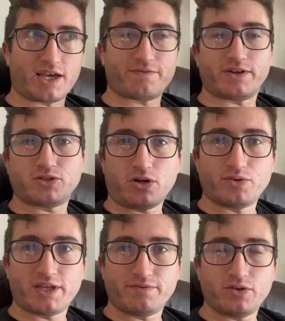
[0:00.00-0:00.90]
FHR
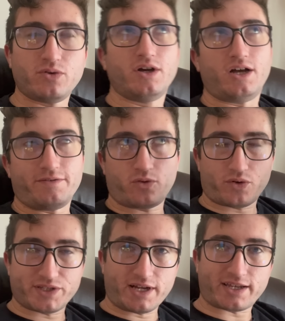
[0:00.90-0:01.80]
would give you. Of
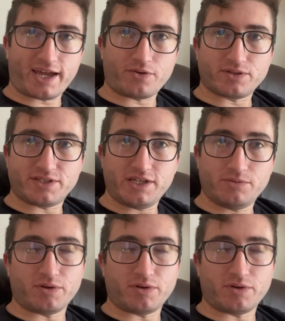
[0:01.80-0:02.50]
course, not guaranteed,